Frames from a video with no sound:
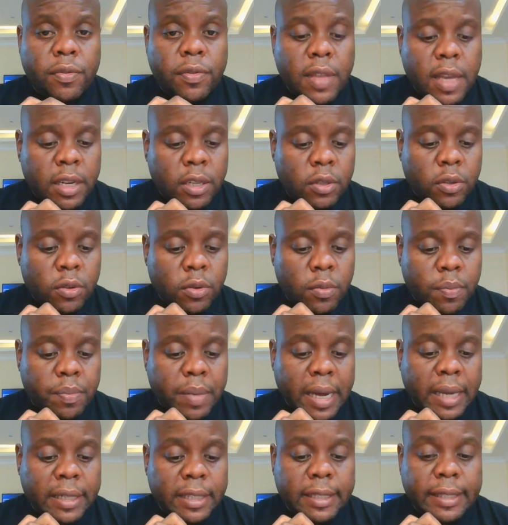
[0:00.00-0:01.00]
then to
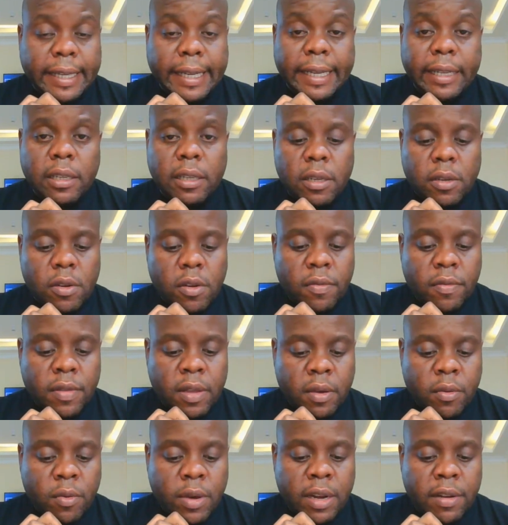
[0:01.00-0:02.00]
Part 10 of
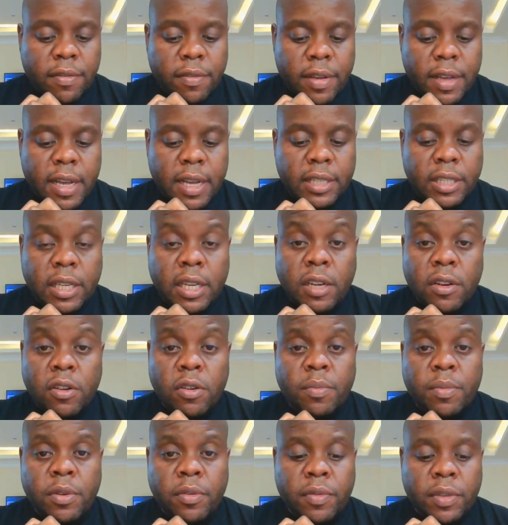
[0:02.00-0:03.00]
the Welfare General
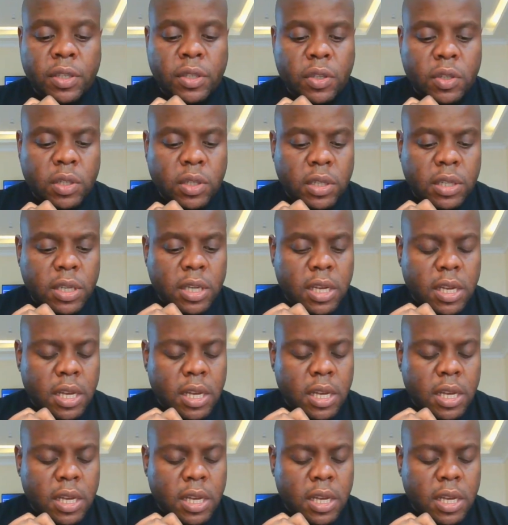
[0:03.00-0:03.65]
Provisions,